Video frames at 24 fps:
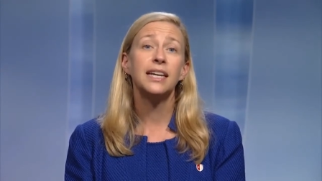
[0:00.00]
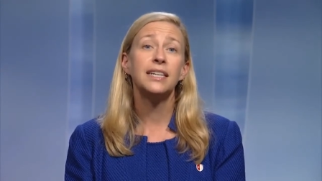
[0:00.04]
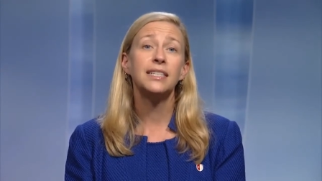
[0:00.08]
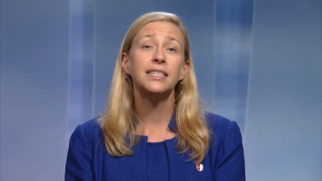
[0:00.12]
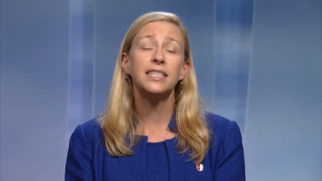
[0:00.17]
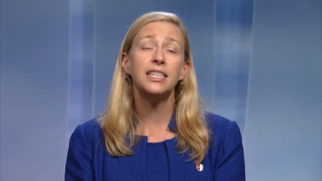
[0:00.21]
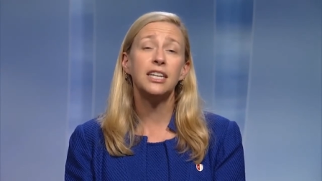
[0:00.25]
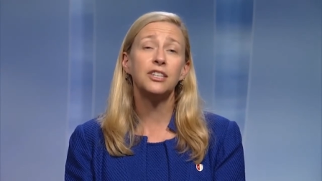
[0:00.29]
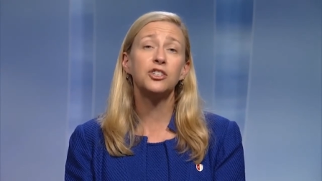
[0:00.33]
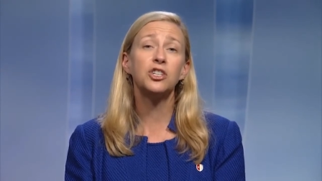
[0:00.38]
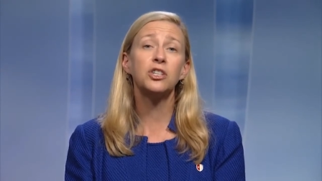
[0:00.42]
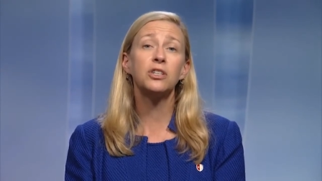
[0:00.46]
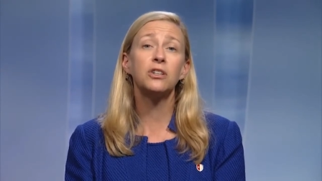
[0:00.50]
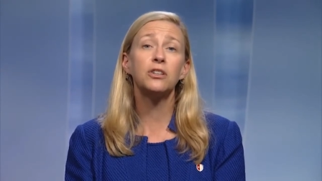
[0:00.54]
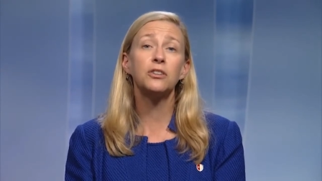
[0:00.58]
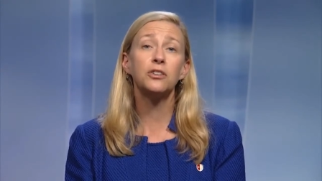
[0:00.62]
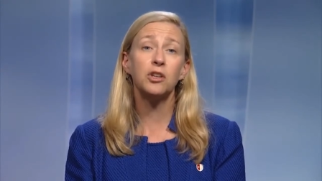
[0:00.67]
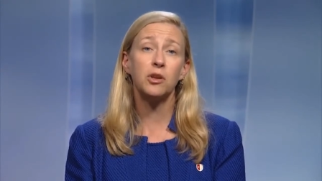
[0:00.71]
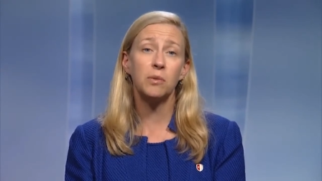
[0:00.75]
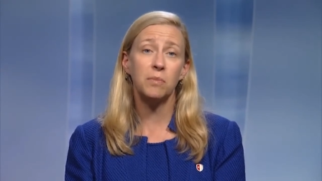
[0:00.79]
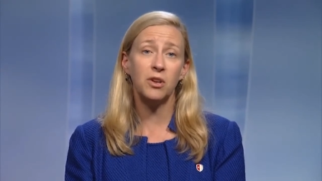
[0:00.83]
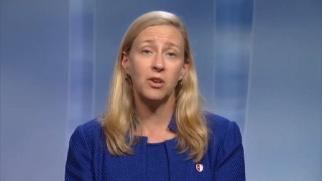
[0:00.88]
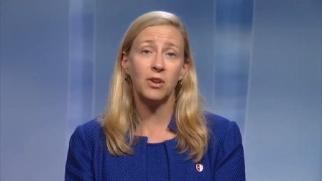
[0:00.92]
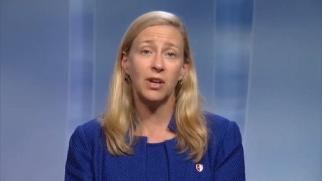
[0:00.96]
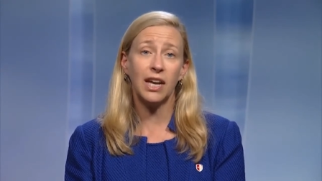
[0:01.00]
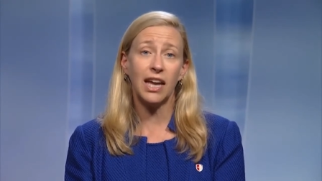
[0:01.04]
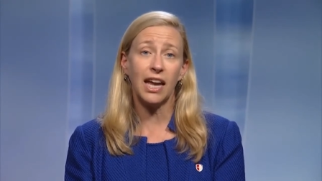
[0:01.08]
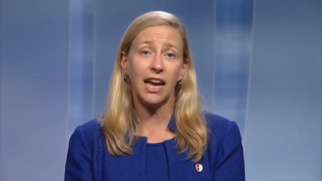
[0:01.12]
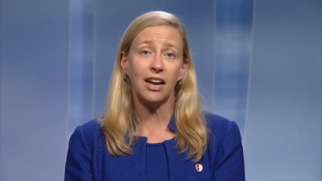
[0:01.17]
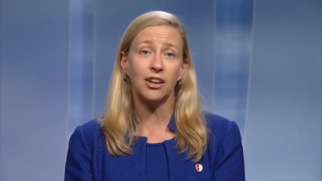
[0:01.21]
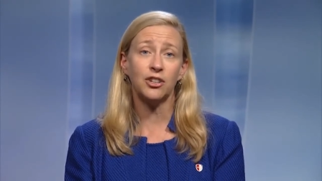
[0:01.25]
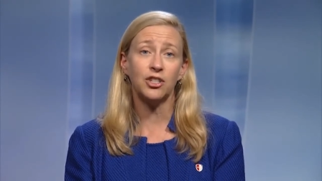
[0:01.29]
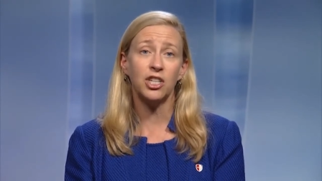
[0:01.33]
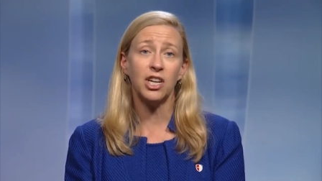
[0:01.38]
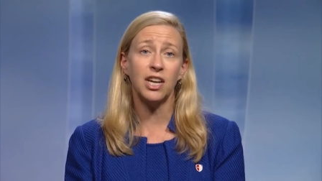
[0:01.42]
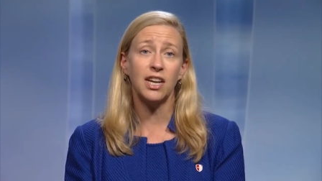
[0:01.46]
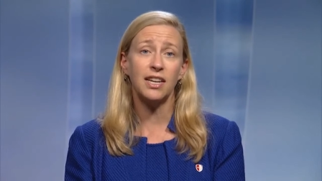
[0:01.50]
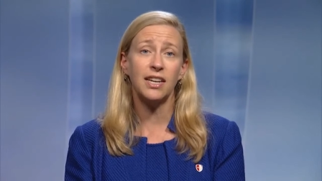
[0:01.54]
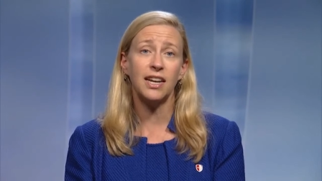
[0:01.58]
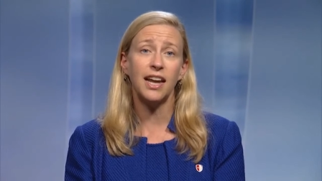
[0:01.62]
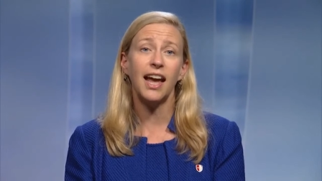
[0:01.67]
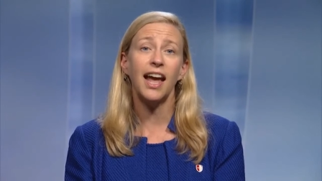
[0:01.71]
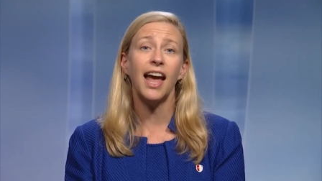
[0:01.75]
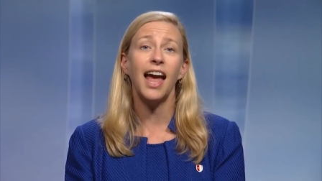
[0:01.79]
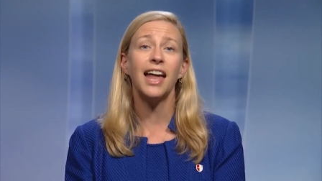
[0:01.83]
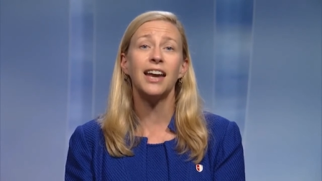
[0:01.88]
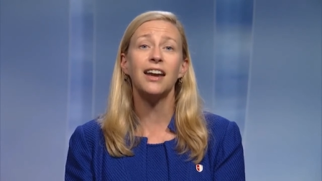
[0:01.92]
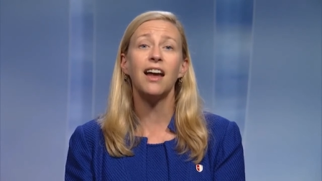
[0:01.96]
in Digital
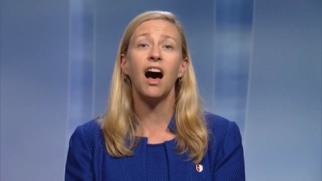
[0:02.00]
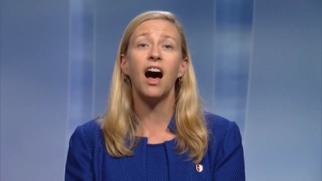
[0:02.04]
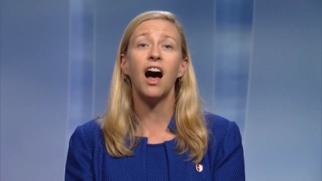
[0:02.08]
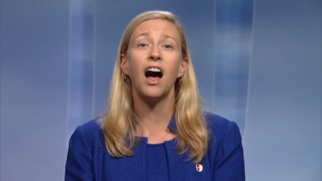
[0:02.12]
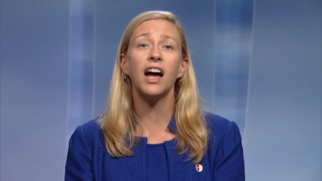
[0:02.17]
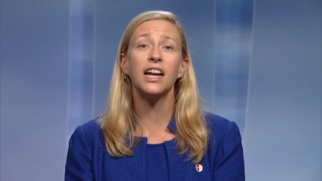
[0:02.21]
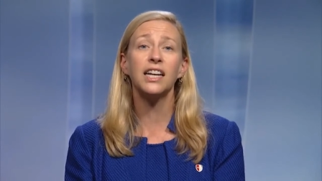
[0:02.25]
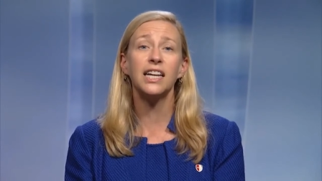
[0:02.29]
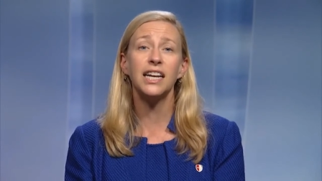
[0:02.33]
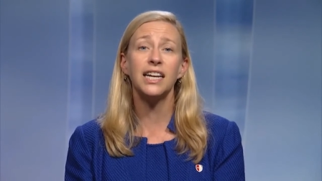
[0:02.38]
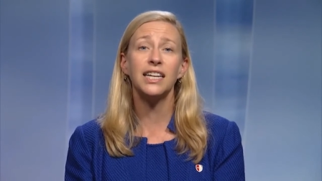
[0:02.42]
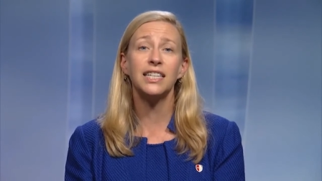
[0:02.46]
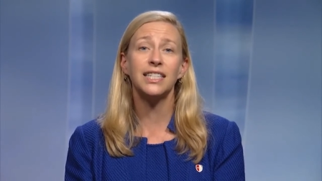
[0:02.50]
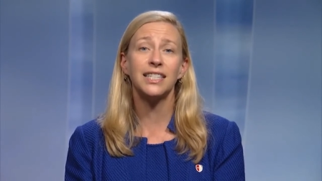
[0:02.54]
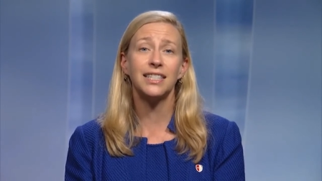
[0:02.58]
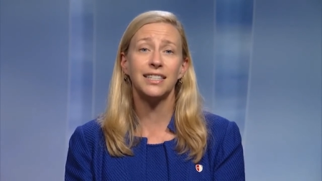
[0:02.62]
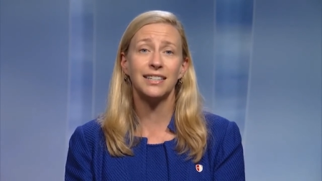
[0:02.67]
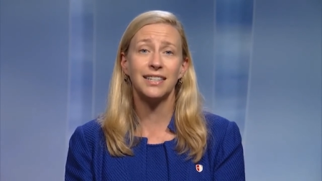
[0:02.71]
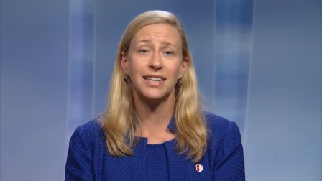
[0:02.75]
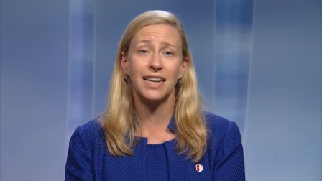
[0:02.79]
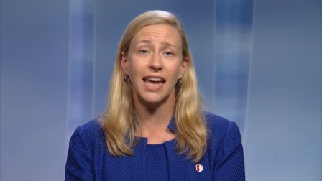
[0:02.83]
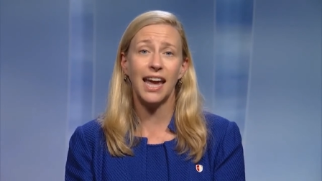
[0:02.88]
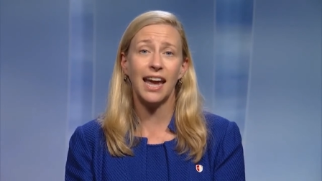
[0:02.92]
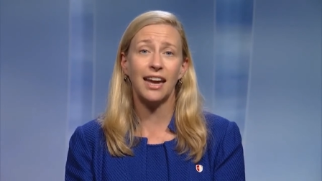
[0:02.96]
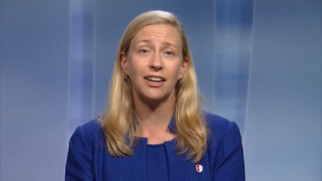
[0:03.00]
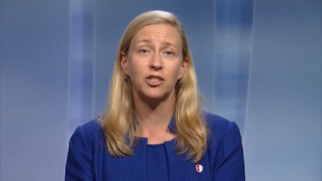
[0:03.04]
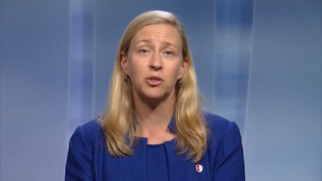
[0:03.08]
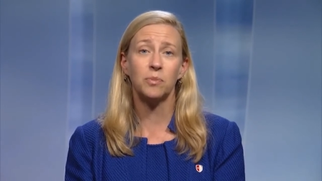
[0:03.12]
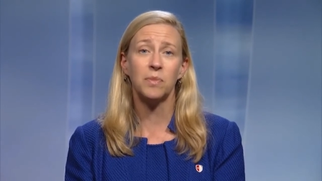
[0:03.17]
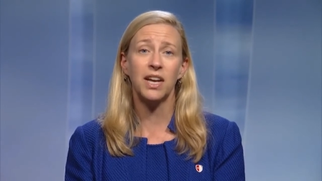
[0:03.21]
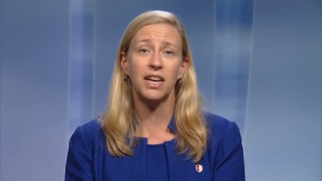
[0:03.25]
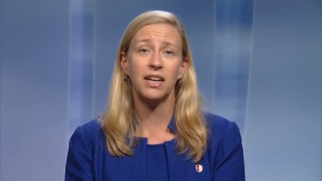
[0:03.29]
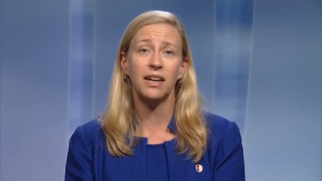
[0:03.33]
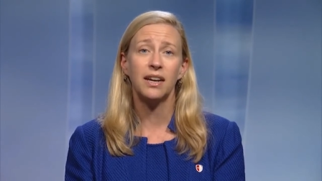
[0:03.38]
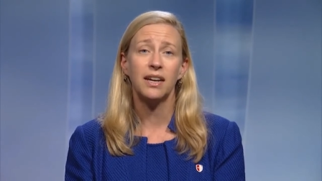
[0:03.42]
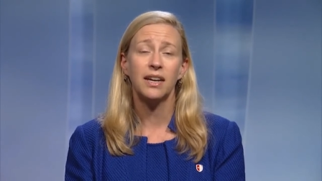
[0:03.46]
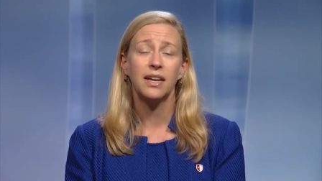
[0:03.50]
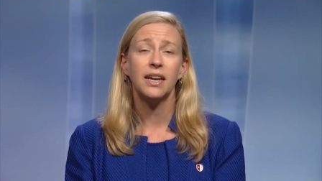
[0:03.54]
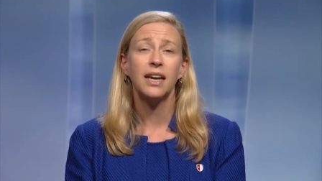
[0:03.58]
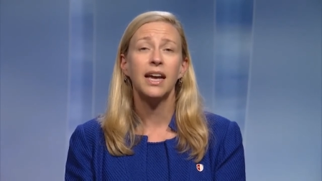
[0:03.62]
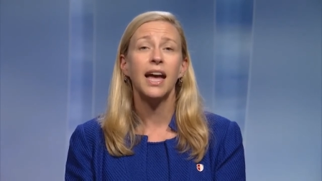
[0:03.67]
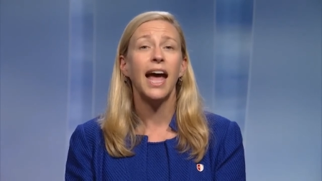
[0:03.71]
Communication and Audience Engagement